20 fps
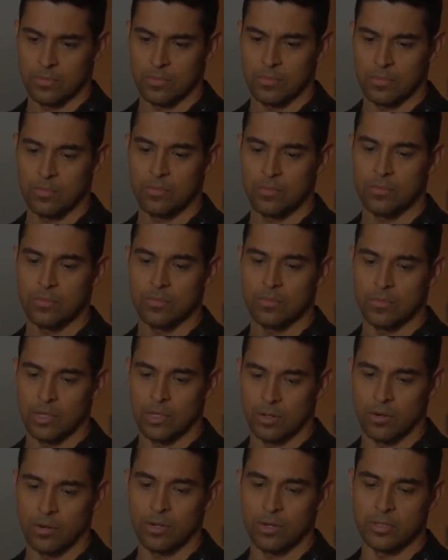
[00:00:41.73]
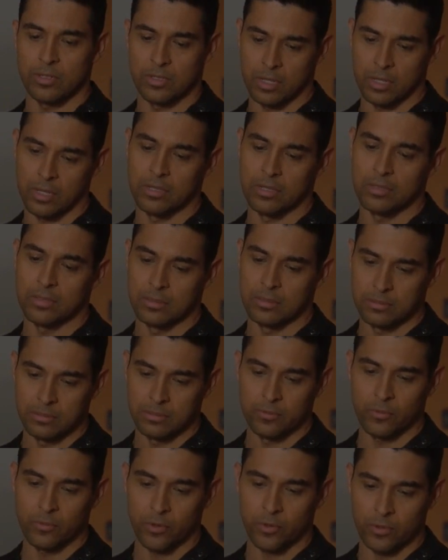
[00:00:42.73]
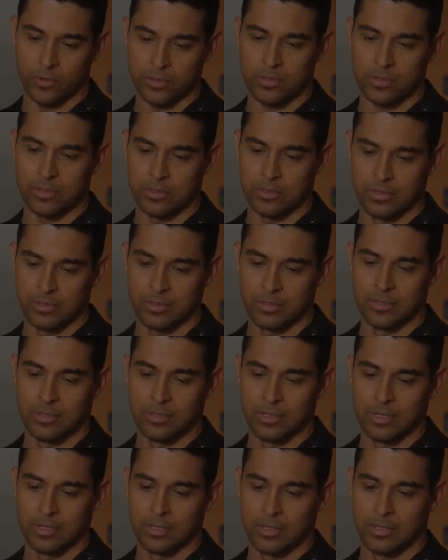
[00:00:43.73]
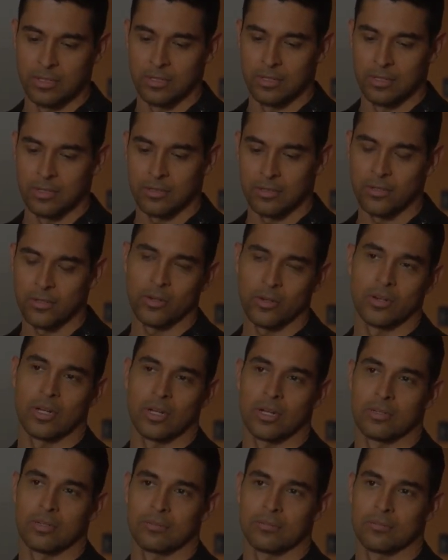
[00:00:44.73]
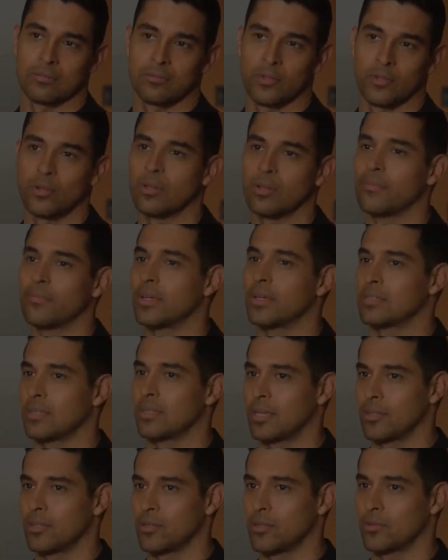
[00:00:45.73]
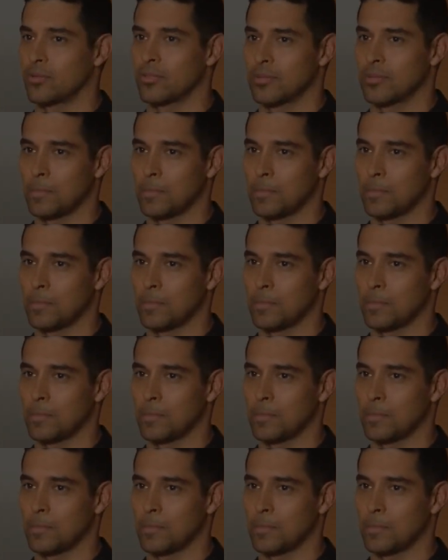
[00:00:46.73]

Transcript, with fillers: Hmm, a heart attack. Of course. Sir, uh, we don't investigate those.